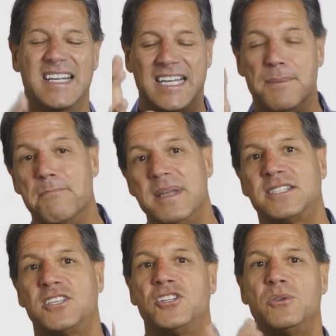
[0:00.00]

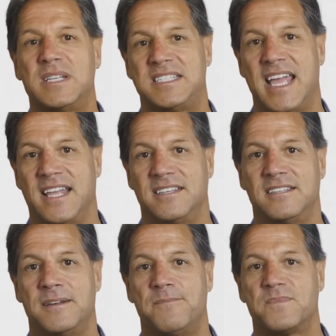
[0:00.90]
commit to attend,
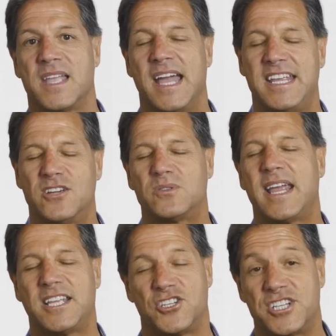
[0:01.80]
and here's what I
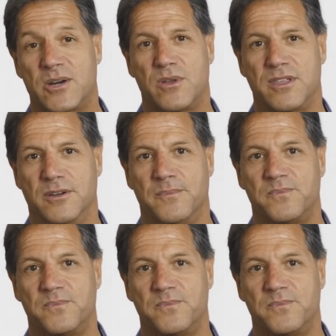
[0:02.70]
can share with you.